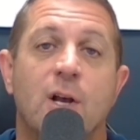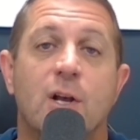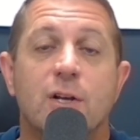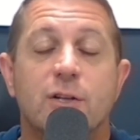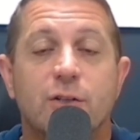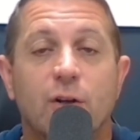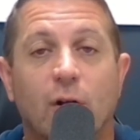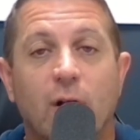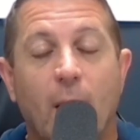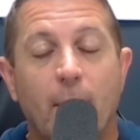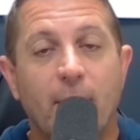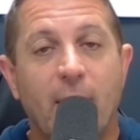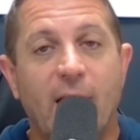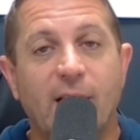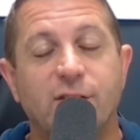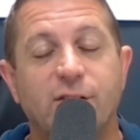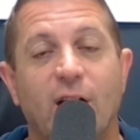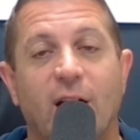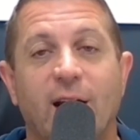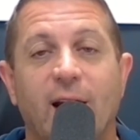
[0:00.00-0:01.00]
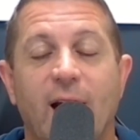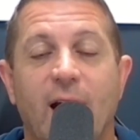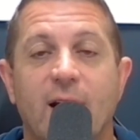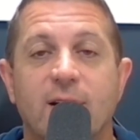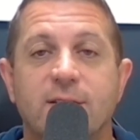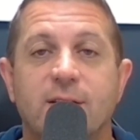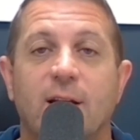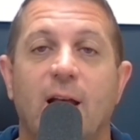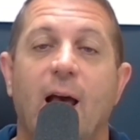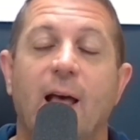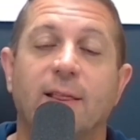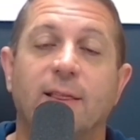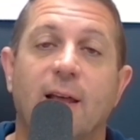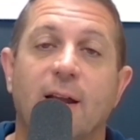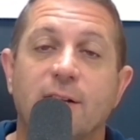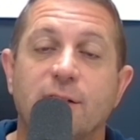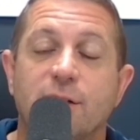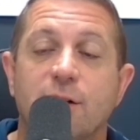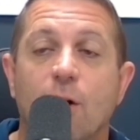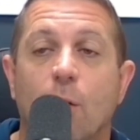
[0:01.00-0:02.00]
So come back, check it out, and let
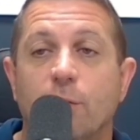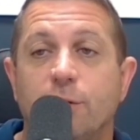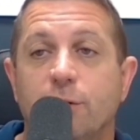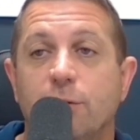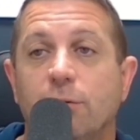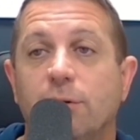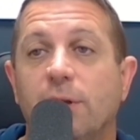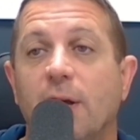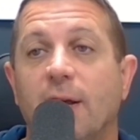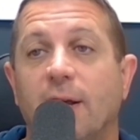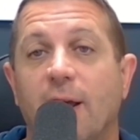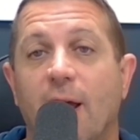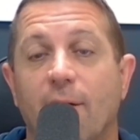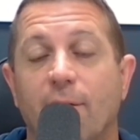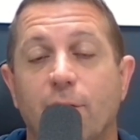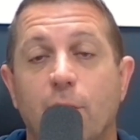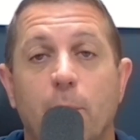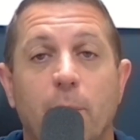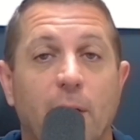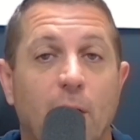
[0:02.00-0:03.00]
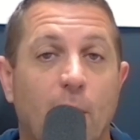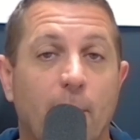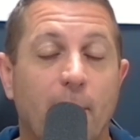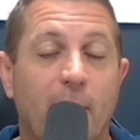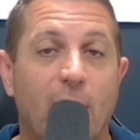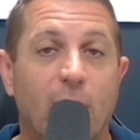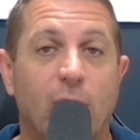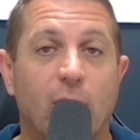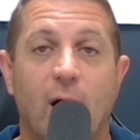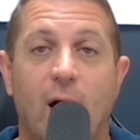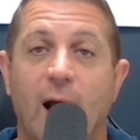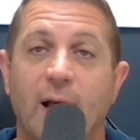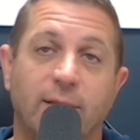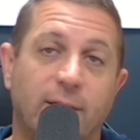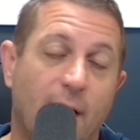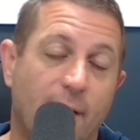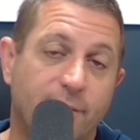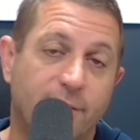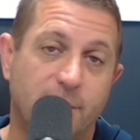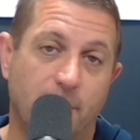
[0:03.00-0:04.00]
us know what you think. Have you been on Mariner? I
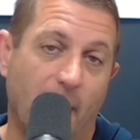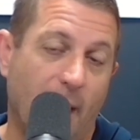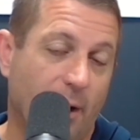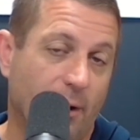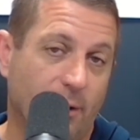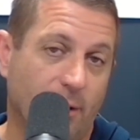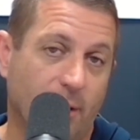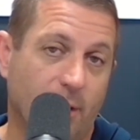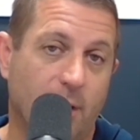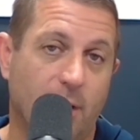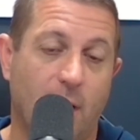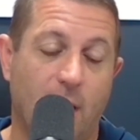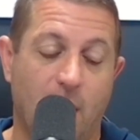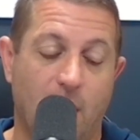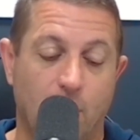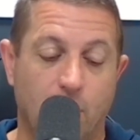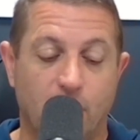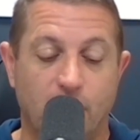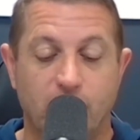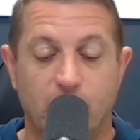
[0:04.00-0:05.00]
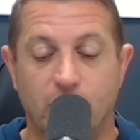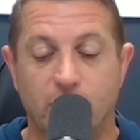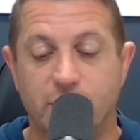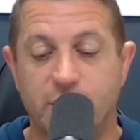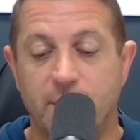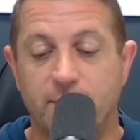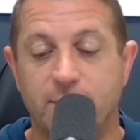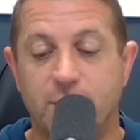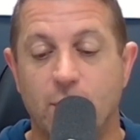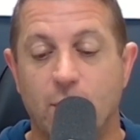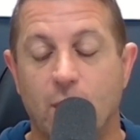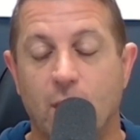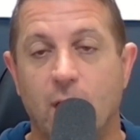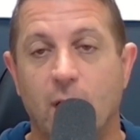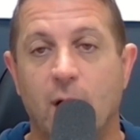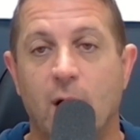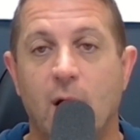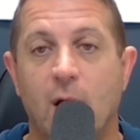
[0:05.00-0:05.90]
loved Mariner. We're going to do a ship tour,